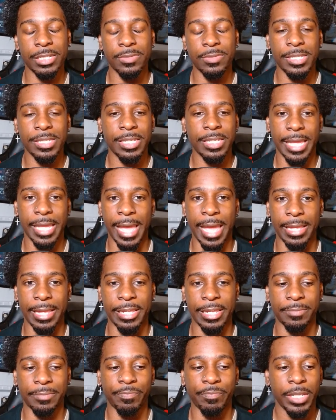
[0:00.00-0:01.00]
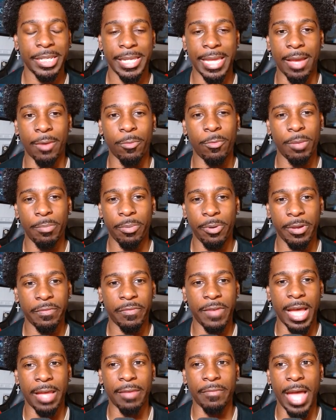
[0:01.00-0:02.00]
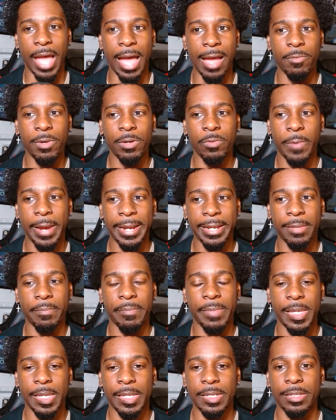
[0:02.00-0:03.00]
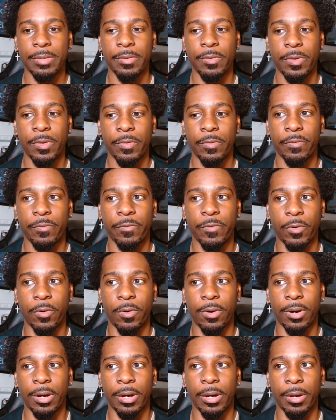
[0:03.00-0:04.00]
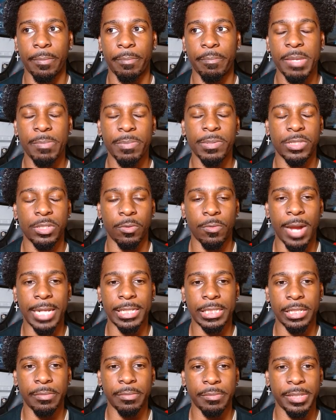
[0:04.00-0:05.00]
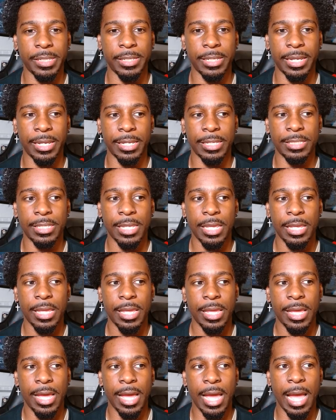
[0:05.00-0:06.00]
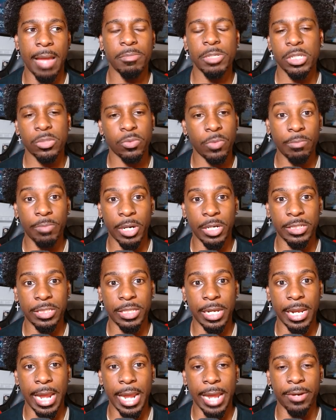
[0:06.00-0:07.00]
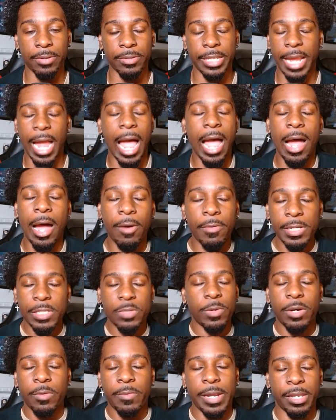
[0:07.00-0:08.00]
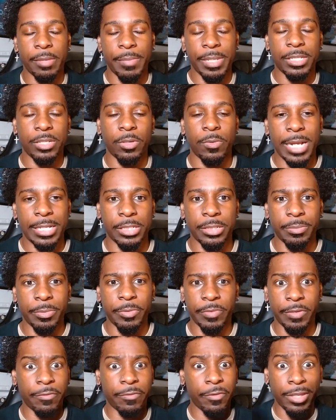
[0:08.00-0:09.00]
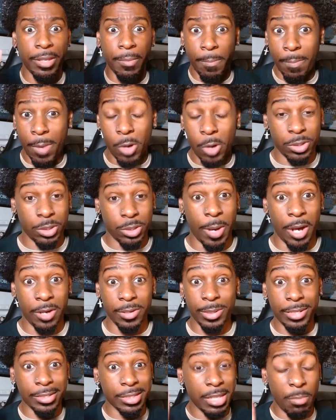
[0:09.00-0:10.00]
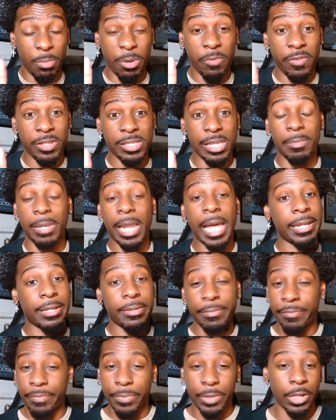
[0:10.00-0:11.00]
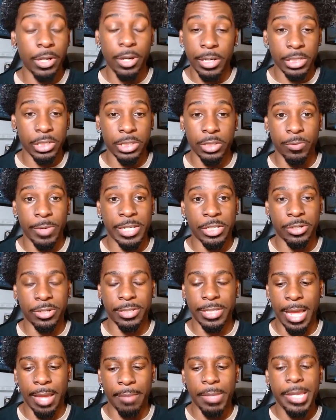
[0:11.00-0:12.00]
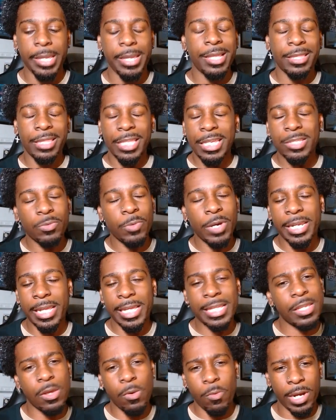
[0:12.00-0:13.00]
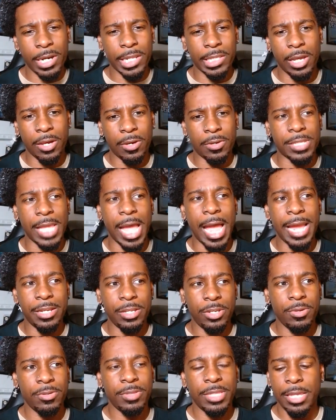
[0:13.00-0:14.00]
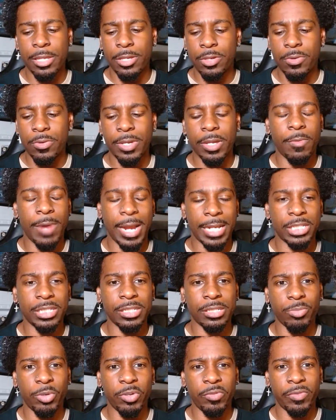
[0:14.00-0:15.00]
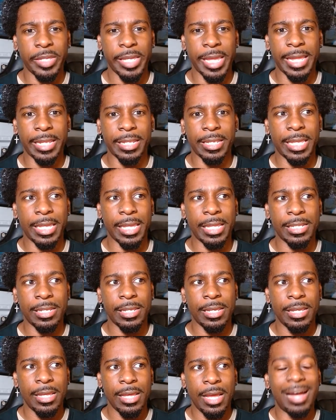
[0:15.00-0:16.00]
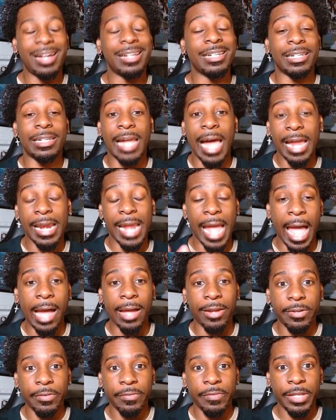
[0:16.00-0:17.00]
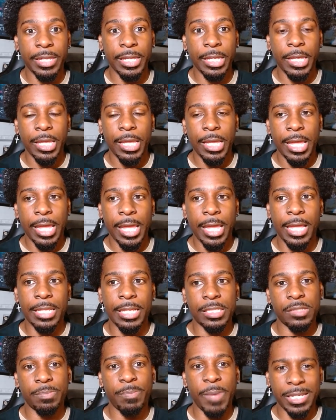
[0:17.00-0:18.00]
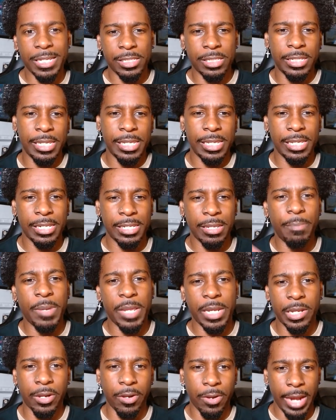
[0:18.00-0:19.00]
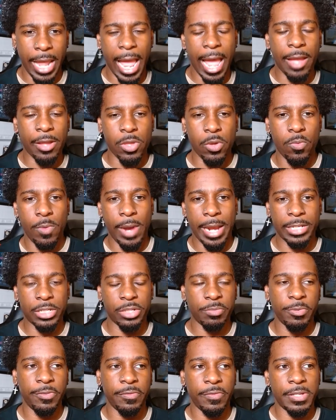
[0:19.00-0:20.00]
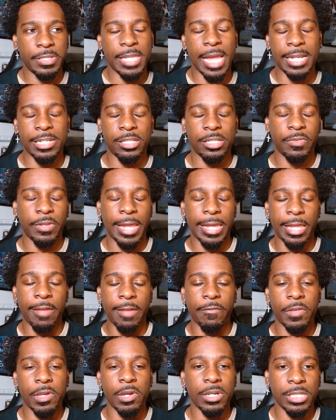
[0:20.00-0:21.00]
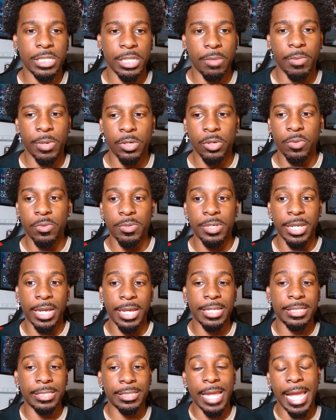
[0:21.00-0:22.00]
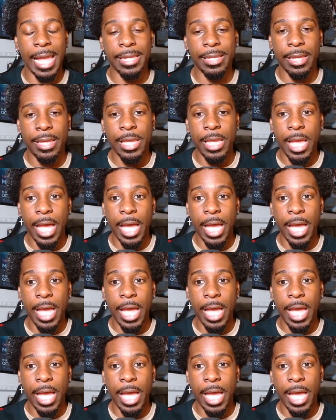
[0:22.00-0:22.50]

just wasn't gagging. But yeah, 1.5. I would recommend for people to watch it because I'm just one person, and I always want to recommend to watch the movie for the most part. There's some movies I'm like, you're going to just waste your time. This one isn't one of those. I do think you can watch this movie and get a lot out of it, especially depending on how you watch movies. I just feel like if you're someone who does like